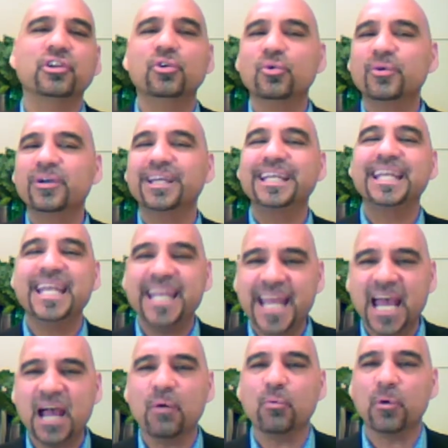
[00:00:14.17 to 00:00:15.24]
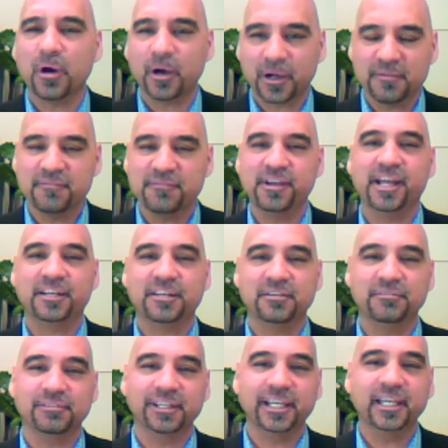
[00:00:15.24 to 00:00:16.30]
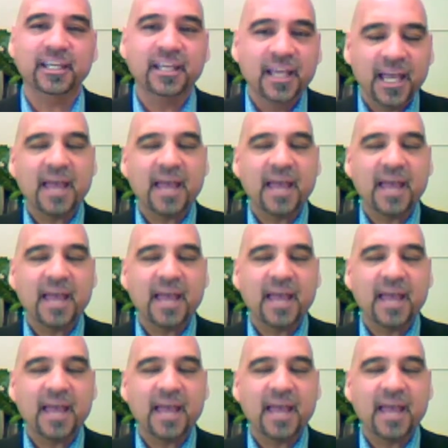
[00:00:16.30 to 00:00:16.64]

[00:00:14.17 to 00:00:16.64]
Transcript: who can network effectively